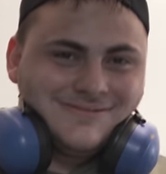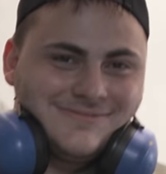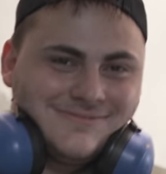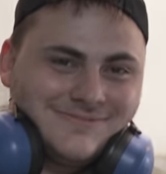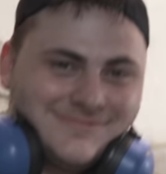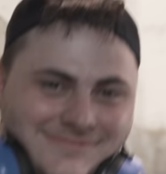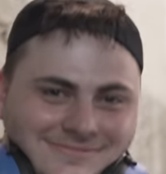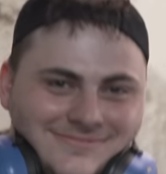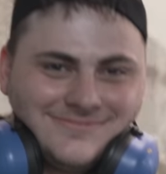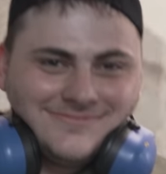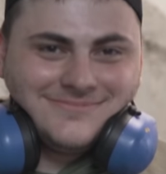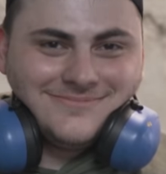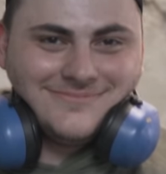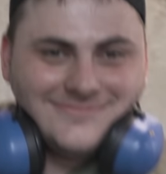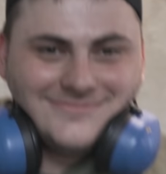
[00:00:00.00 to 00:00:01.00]
dozen
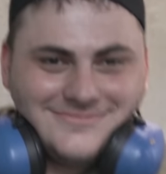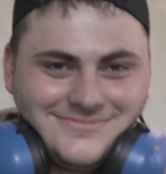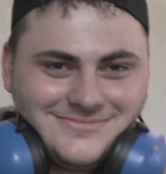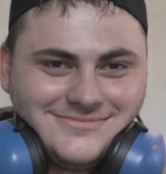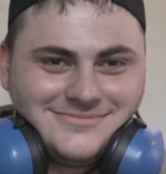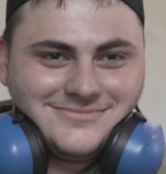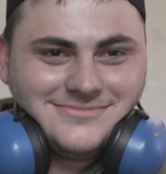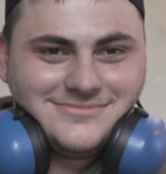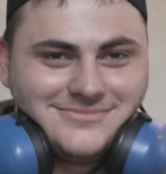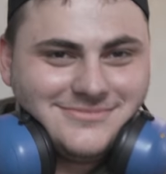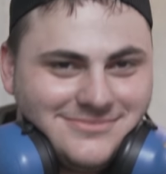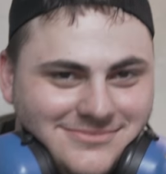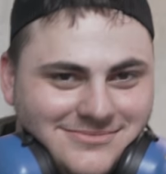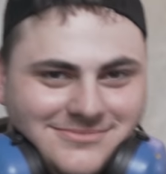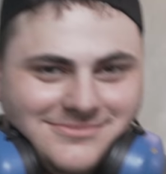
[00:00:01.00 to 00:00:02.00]
shooters who had no